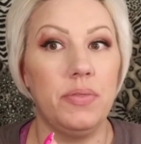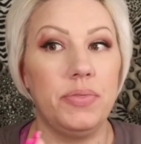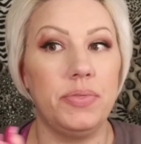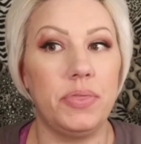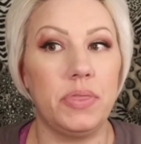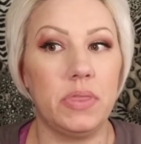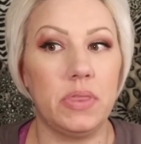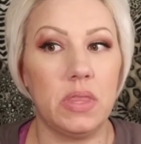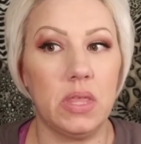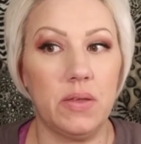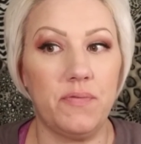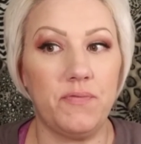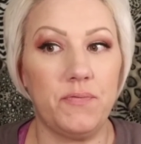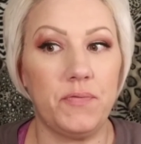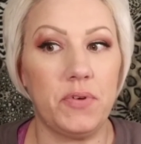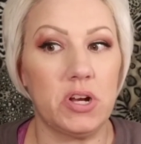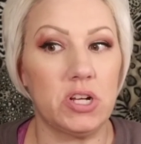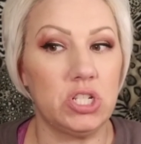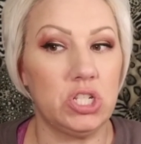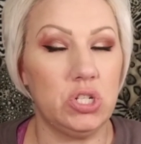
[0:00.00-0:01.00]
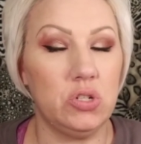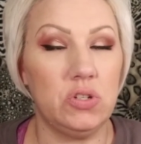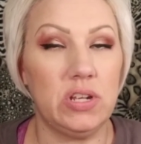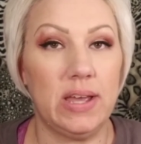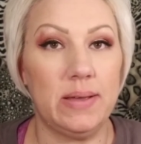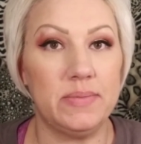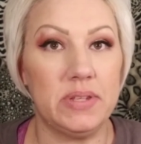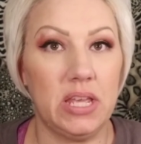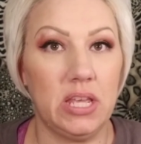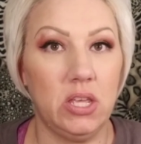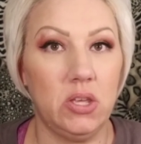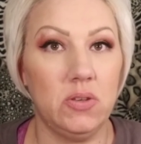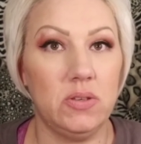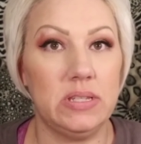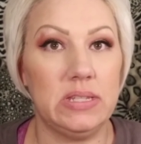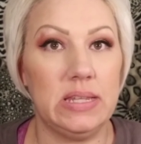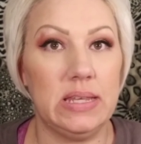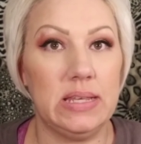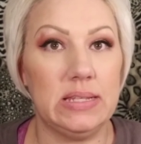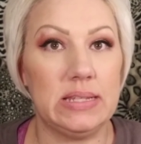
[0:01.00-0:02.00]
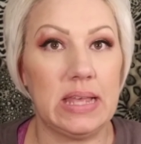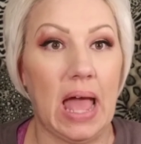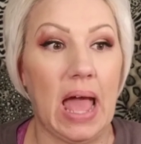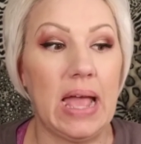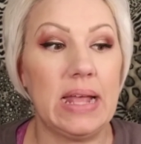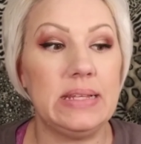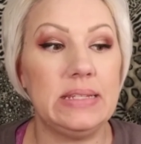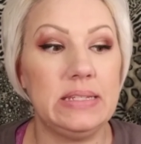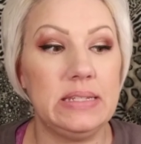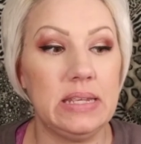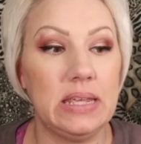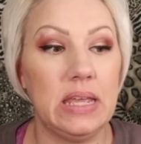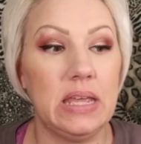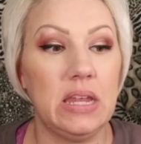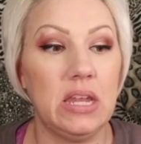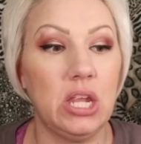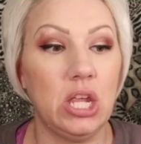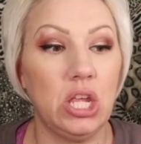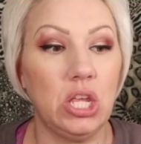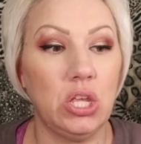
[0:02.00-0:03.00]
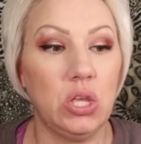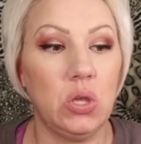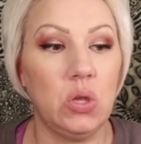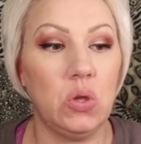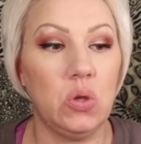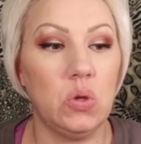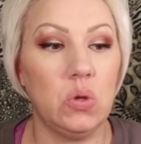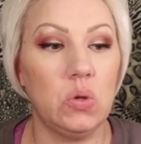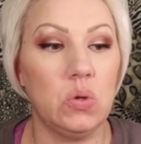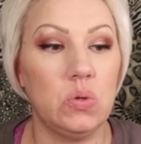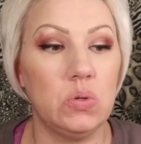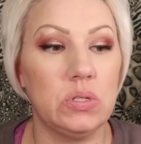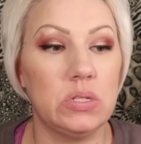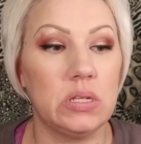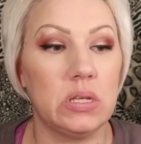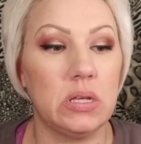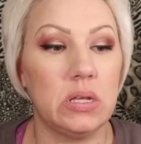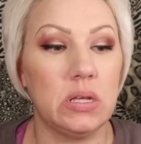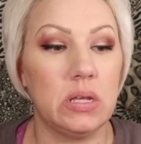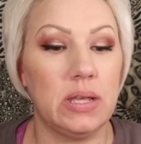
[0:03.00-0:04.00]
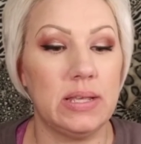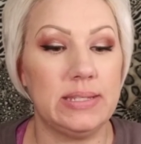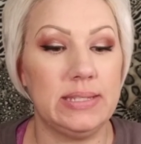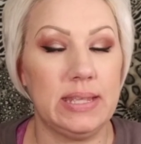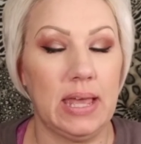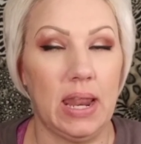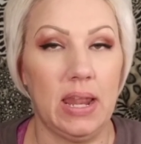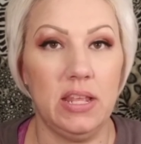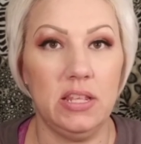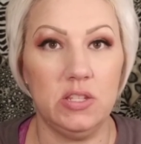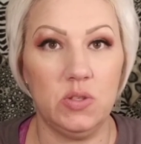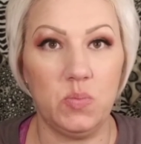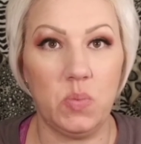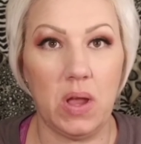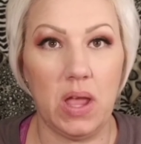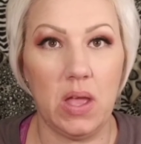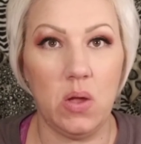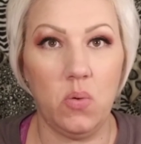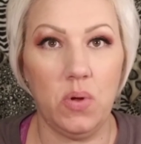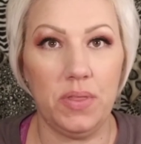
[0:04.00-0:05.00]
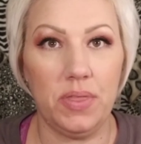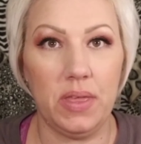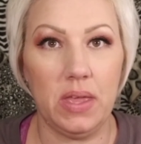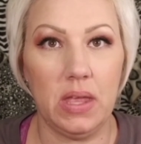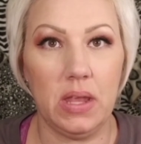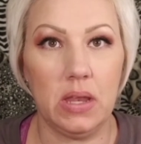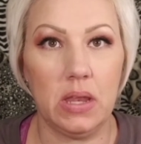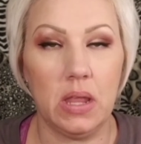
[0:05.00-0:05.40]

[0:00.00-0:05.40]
the first 2 times I used this, I did use a setting spray with it.